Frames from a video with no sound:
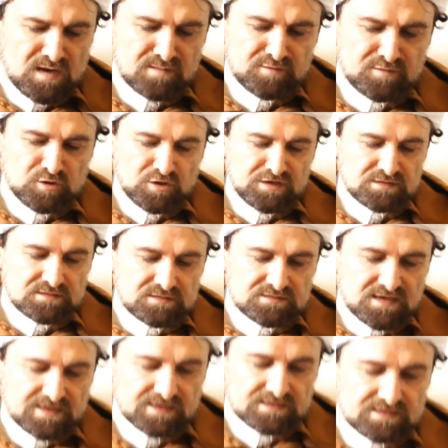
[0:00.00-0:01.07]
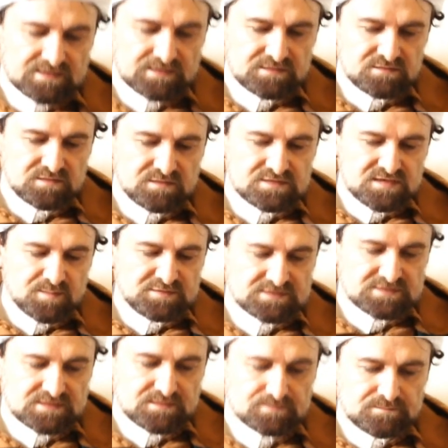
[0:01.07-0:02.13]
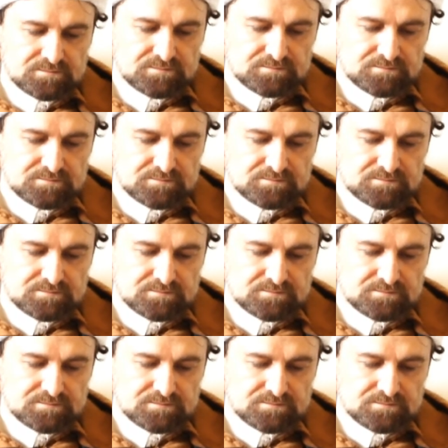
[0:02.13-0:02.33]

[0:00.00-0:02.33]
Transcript: I'm going directly to a chapter